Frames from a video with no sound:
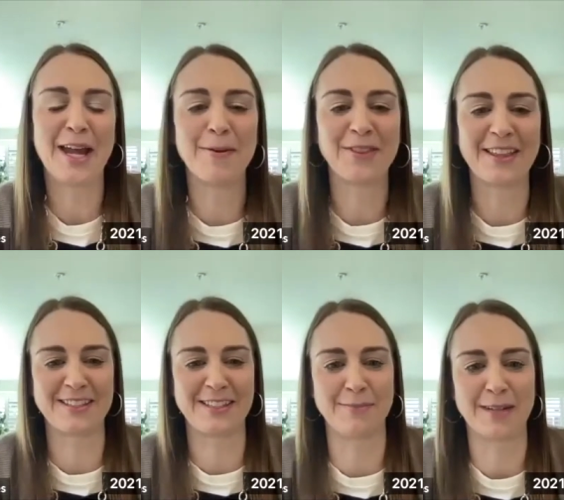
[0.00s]
both at the
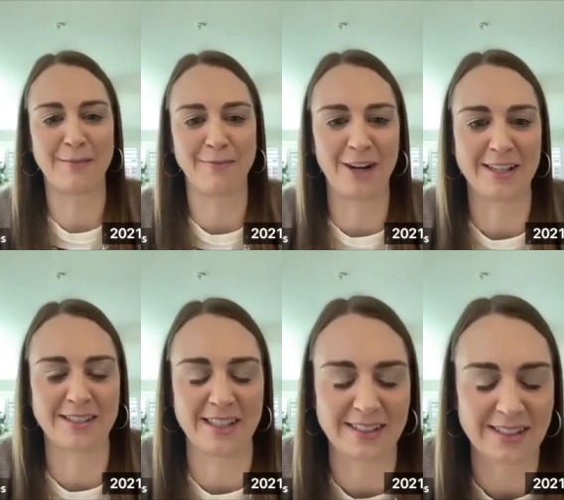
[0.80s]
same time for us
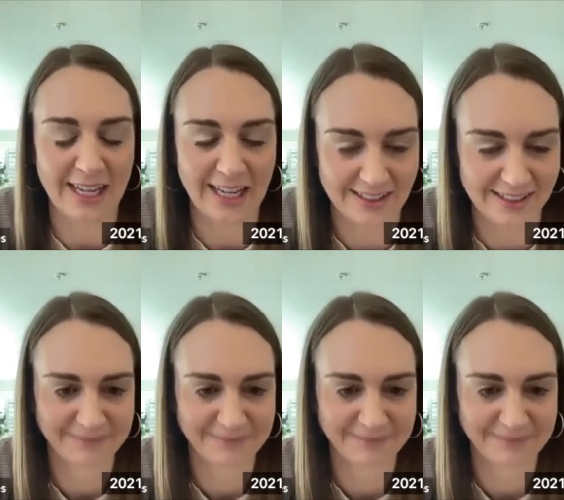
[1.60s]
said snakes.